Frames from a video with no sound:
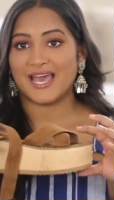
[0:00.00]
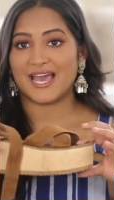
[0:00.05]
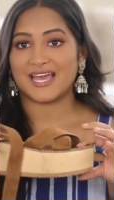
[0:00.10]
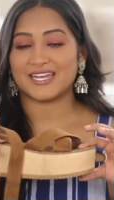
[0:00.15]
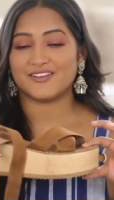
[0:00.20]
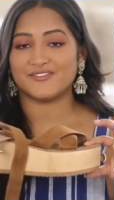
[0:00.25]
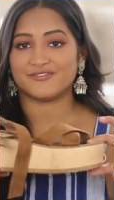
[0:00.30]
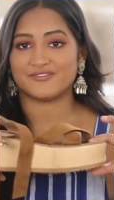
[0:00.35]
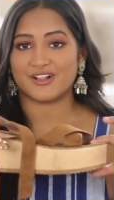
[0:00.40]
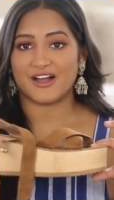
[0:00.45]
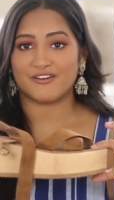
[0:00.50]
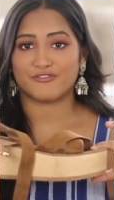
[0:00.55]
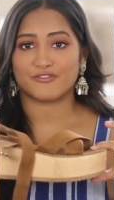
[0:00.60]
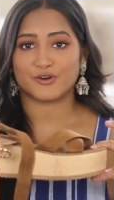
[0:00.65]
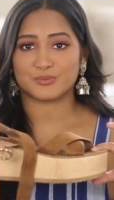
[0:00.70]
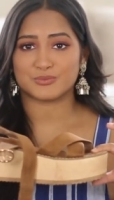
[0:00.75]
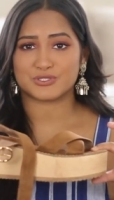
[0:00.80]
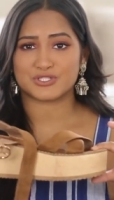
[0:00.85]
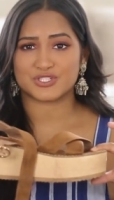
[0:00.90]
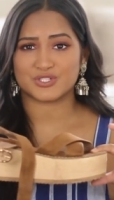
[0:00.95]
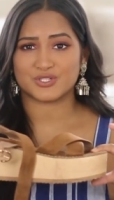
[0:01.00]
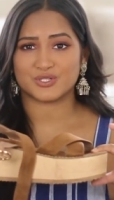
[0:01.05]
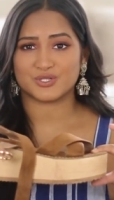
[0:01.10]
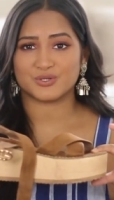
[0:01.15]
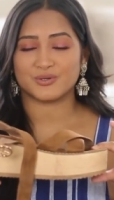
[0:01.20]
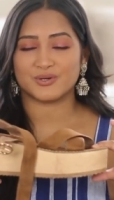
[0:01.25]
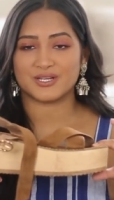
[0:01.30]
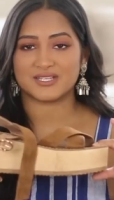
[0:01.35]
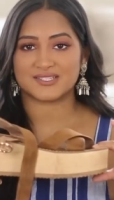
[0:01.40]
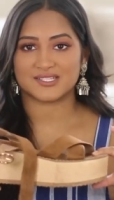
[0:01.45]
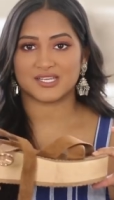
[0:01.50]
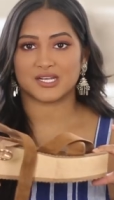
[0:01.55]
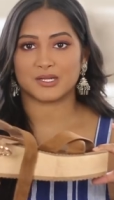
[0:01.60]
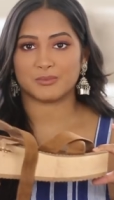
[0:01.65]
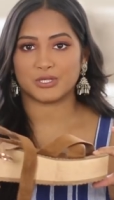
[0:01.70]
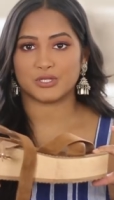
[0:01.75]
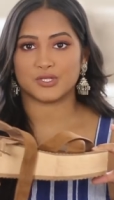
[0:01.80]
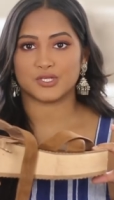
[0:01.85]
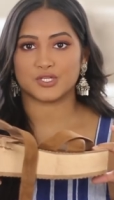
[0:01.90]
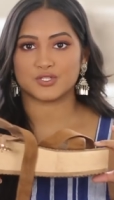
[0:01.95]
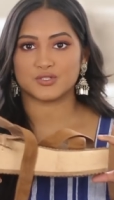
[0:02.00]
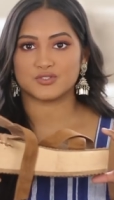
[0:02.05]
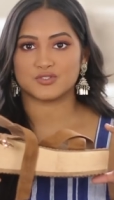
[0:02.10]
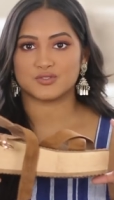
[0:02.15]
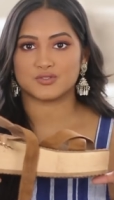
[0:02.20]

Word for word: any platform shoe is gonna be